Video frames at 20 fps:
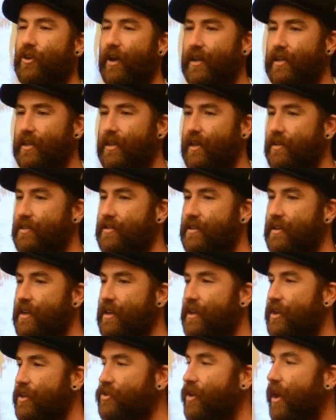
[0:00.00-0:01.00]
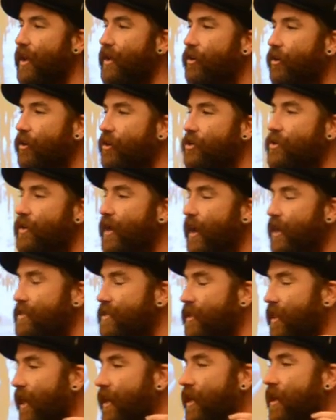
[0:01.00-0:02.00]
your ideas. So I encourage you guys
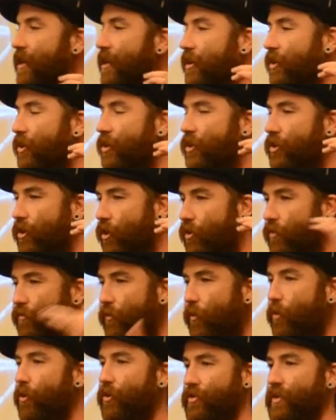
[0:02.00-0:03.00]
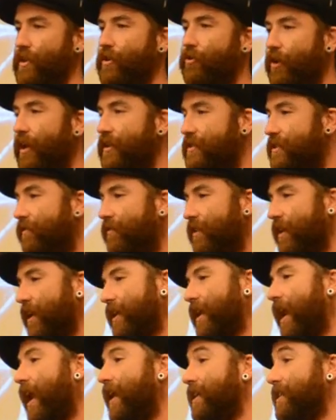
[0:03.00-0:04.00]
to like go forth in creativity
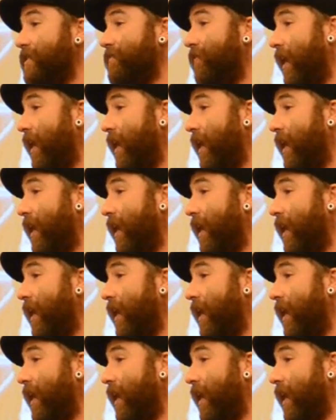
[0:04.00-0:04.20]
and kindness.